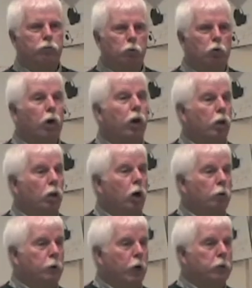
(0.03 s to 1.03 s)
to worry a
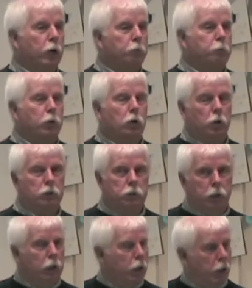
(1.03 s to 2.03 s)
lot about that, because
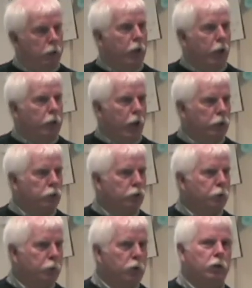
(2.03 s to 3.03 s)
in that natural
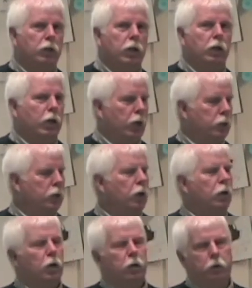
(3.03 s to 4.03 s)
community, again,
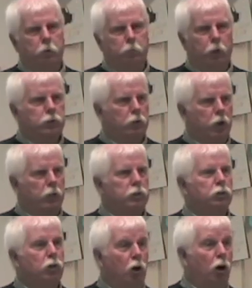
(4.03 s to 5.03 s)
the
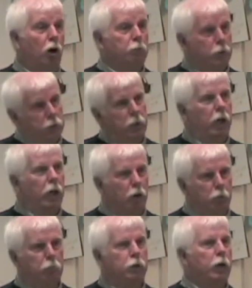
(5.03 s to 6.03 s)
muskrat's job is to
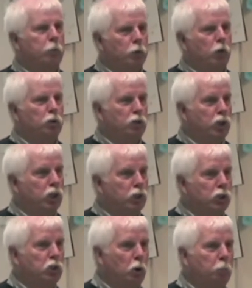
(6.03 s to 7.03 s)
help keep those
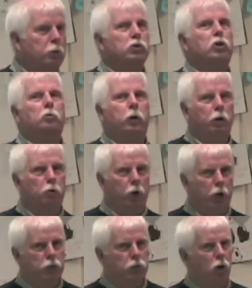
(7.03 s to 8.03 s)
ditches open so when it
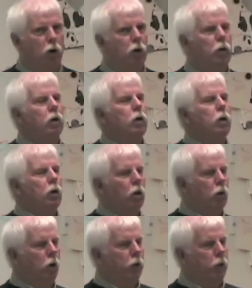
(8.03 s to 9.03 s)
rains hard, a
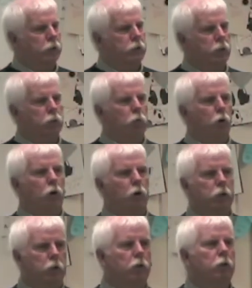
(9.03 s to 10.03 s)
lot of the excess water
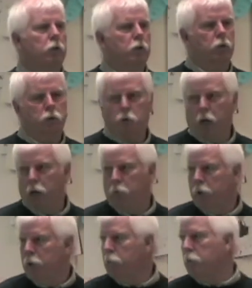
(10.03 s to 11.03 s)
can drain
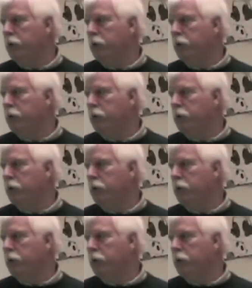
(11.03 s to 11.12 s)
away the